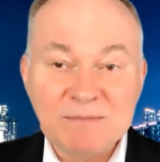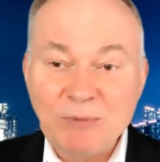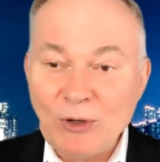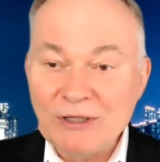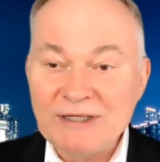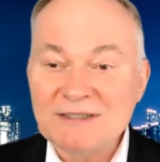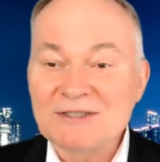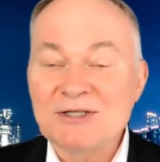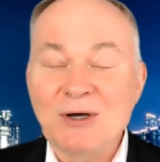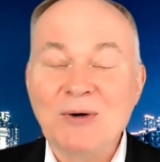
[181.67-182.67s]
spoil it,
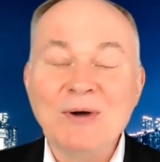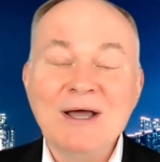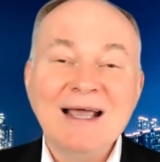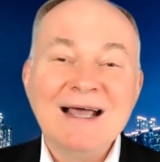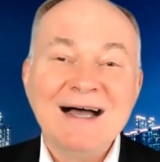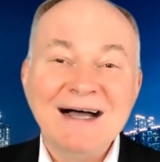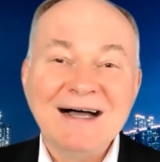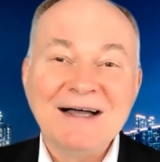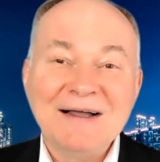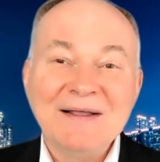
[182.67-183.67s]
so
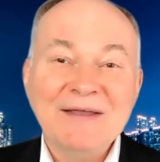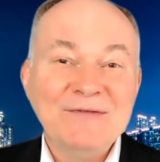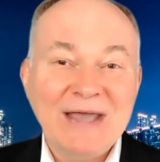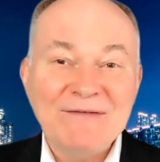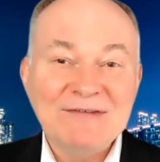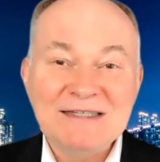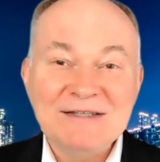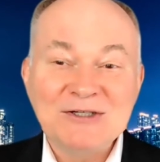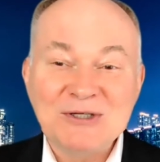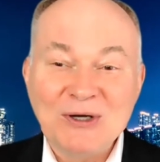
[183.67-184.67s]
if you haven't
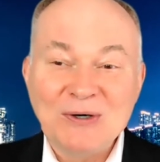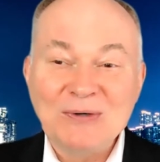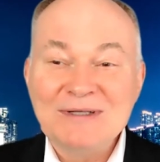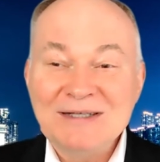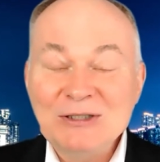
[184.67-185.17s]
seen the show,